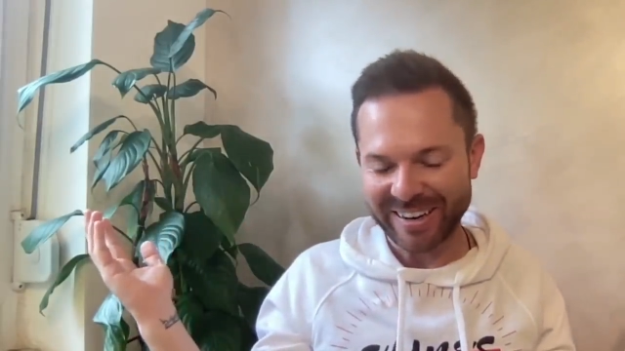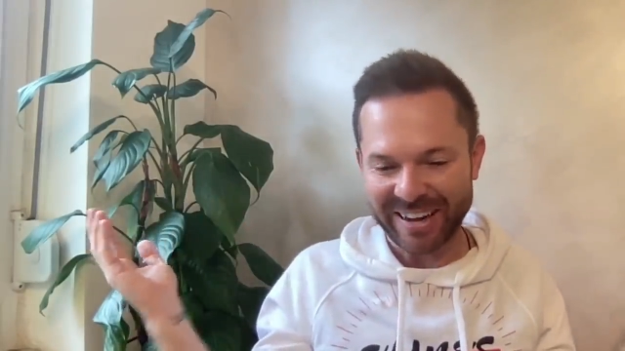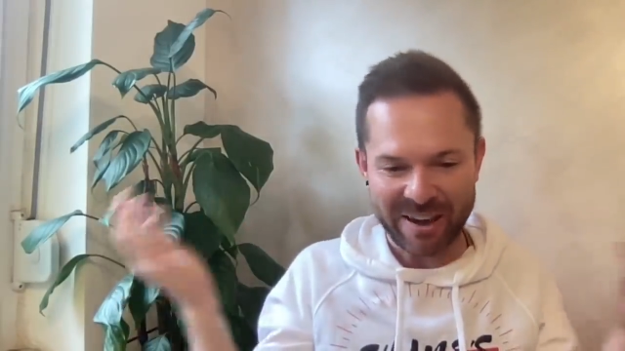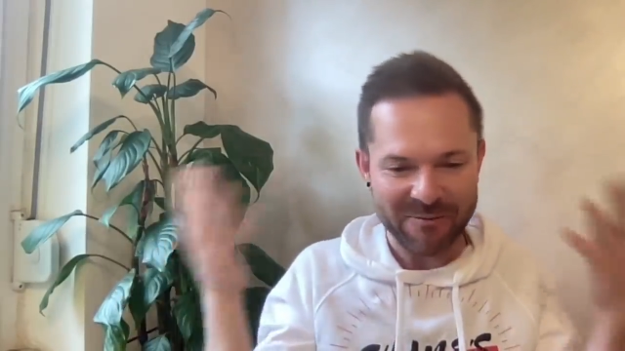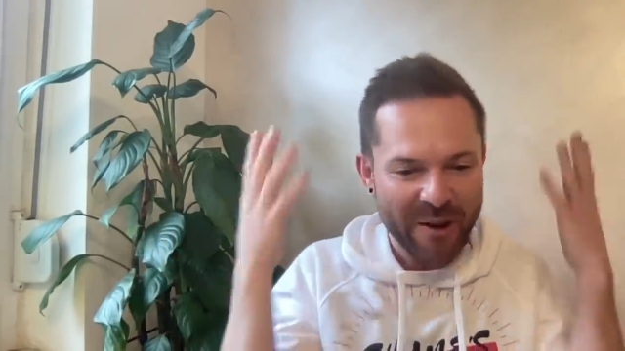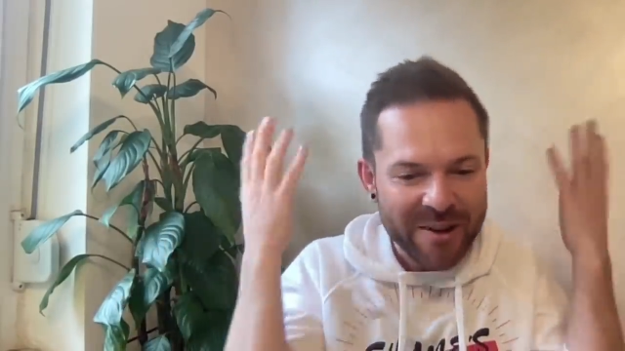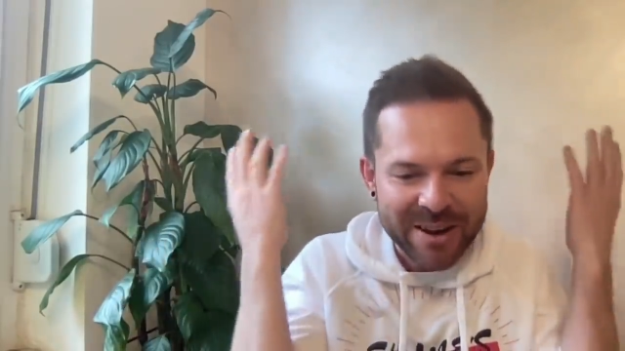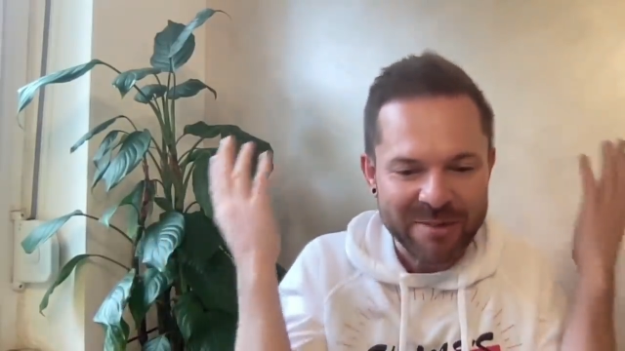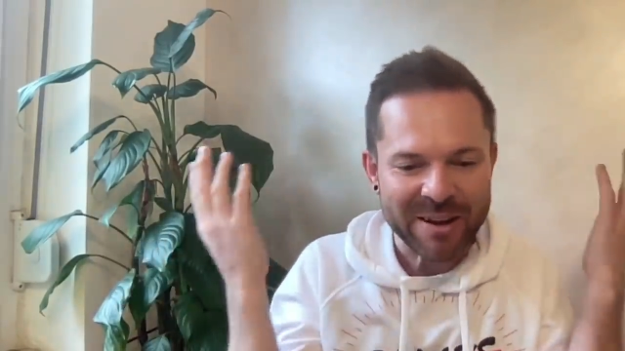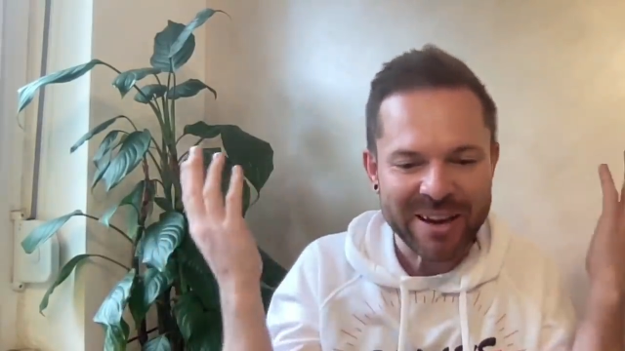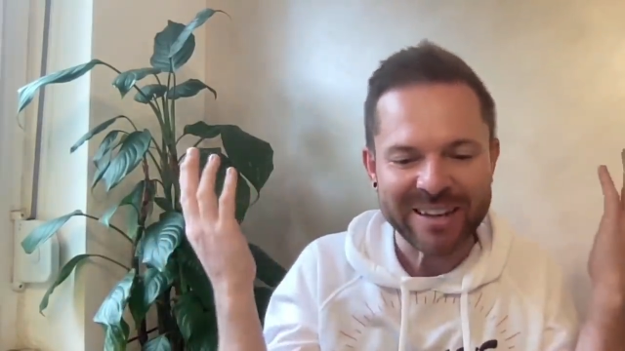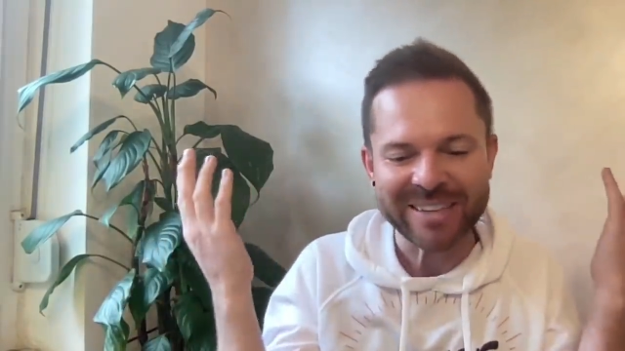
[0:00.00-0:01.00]
Like, I've woken up
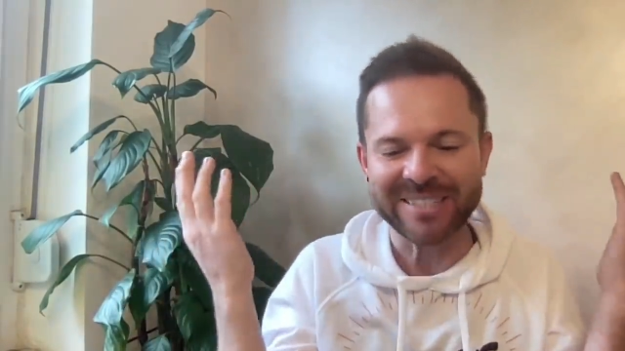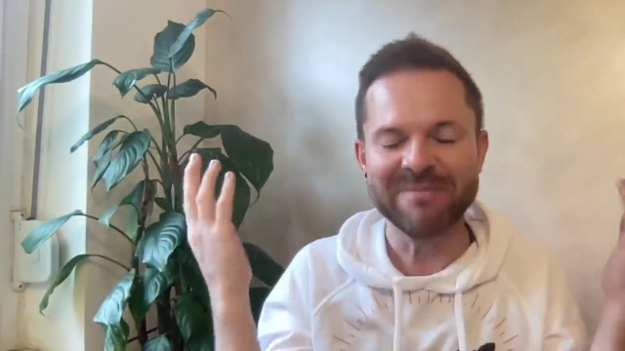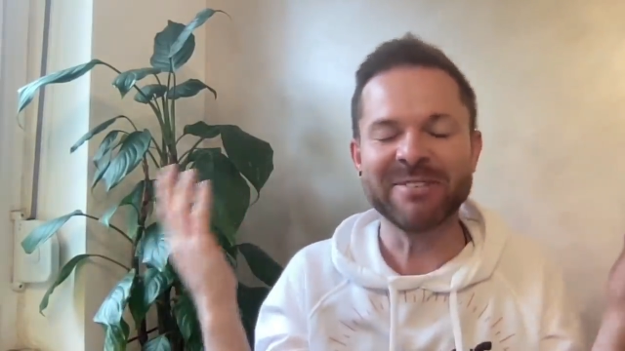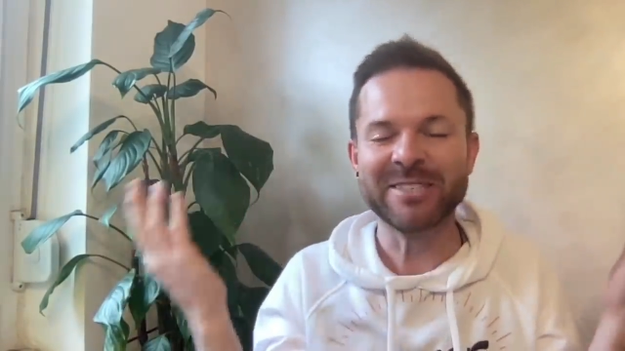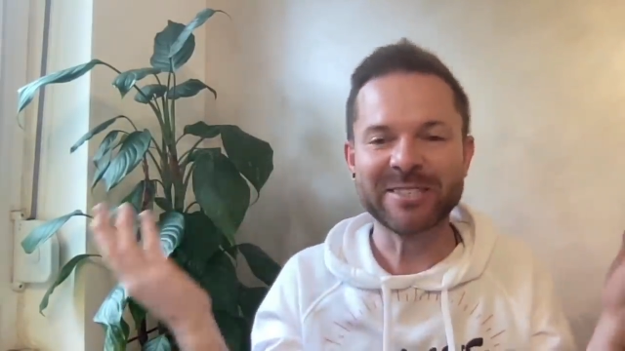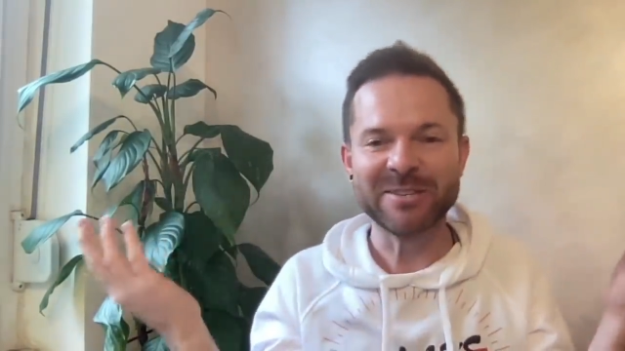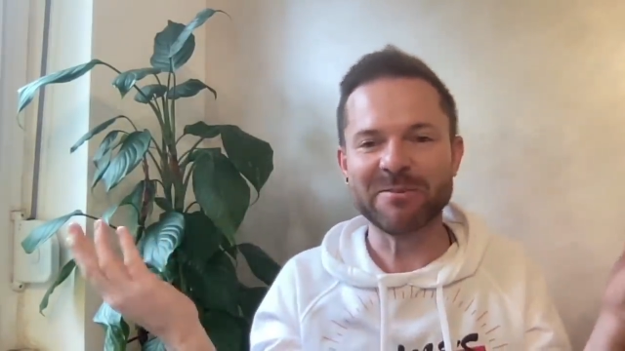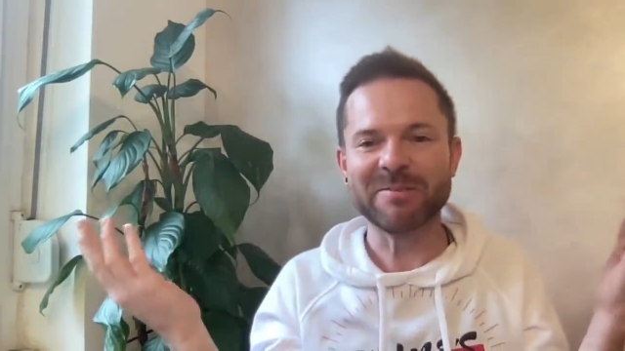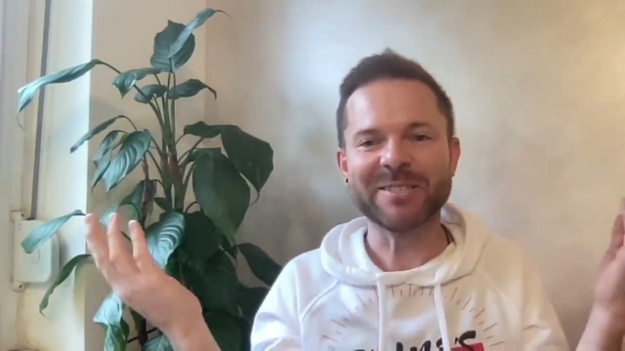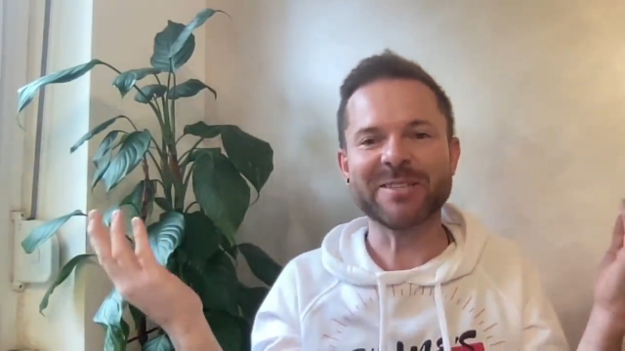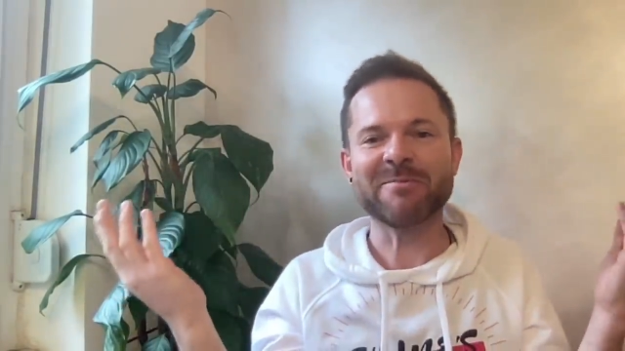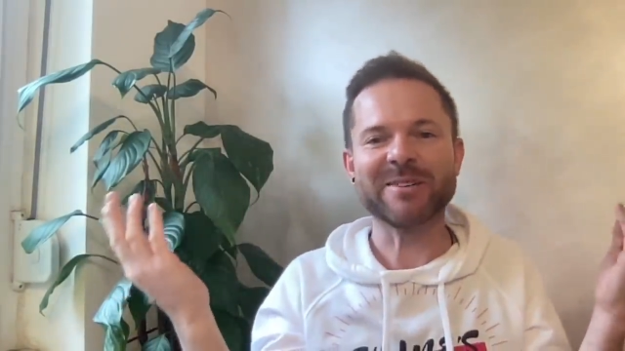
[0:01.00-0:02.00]
early because I'm
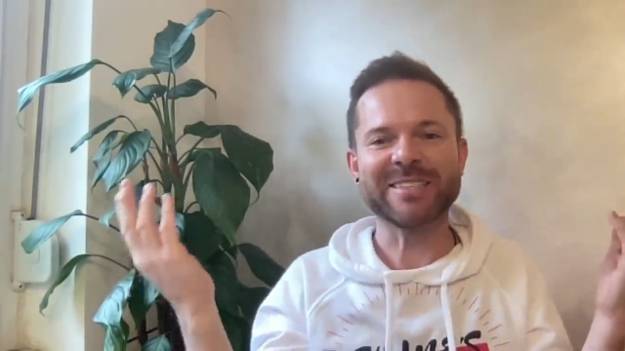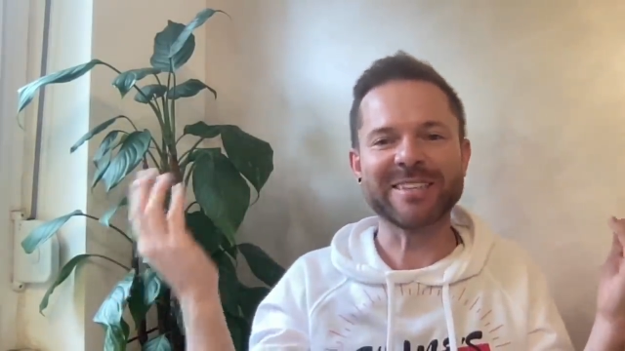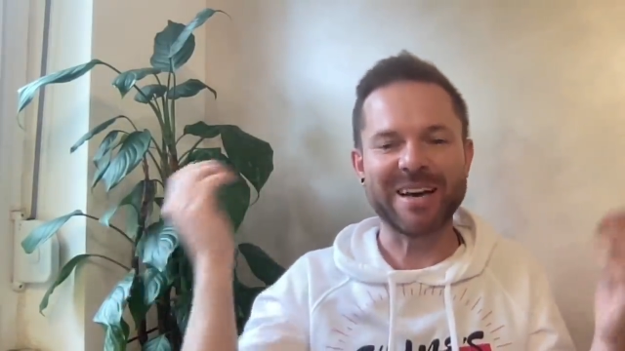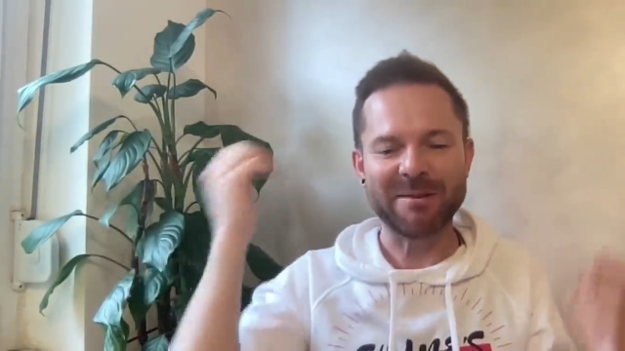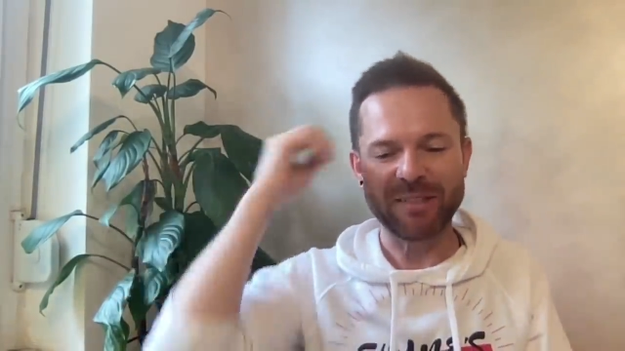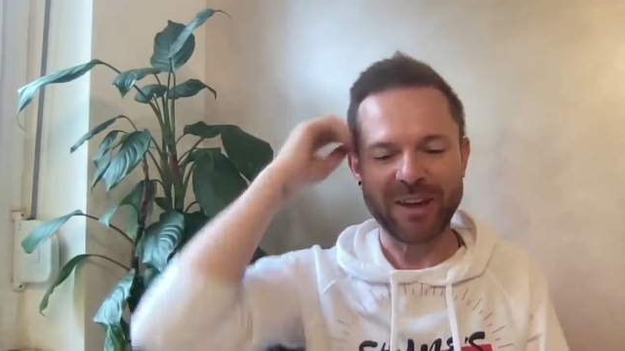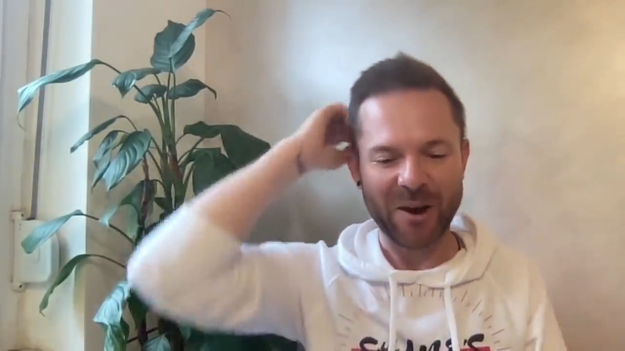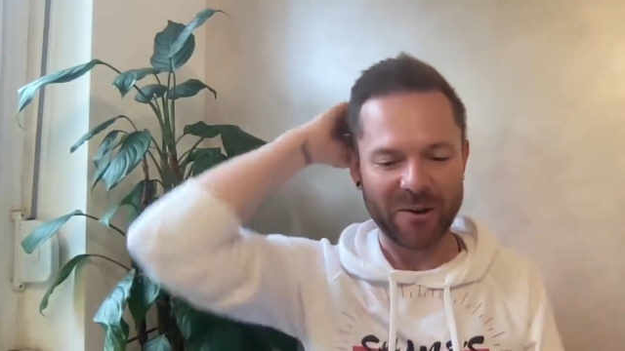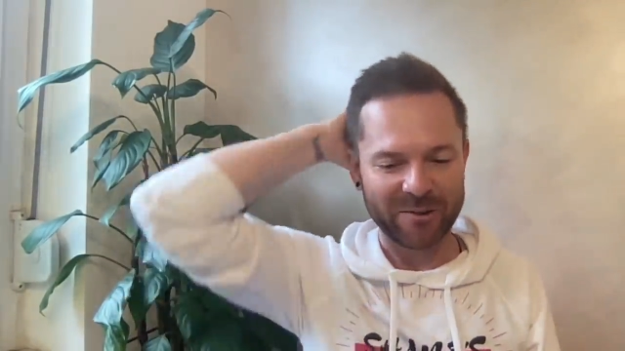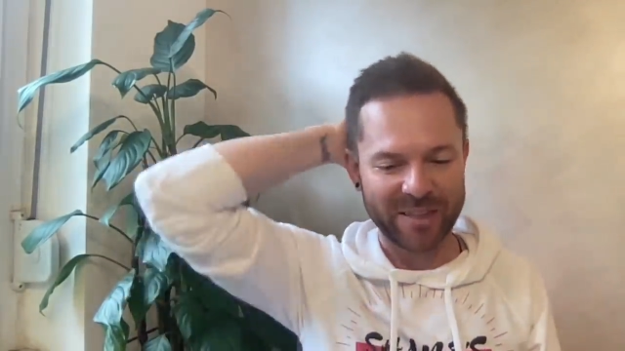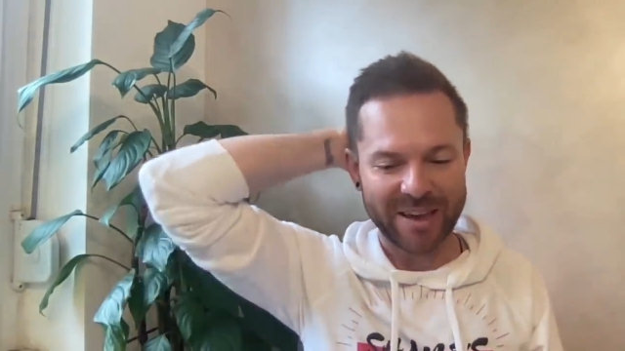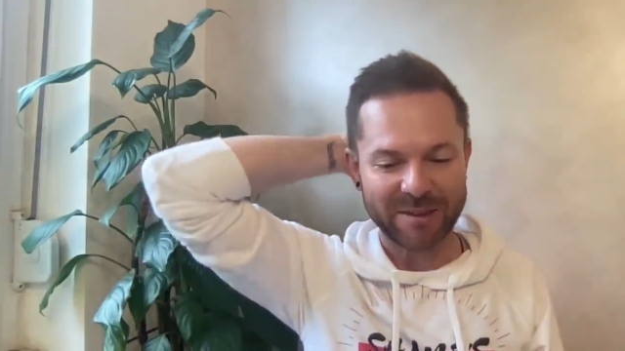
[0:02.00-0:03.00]
super, super excited about the whole
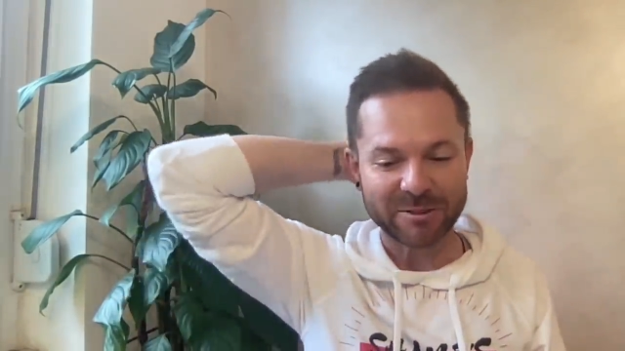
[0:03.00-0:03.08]
thing.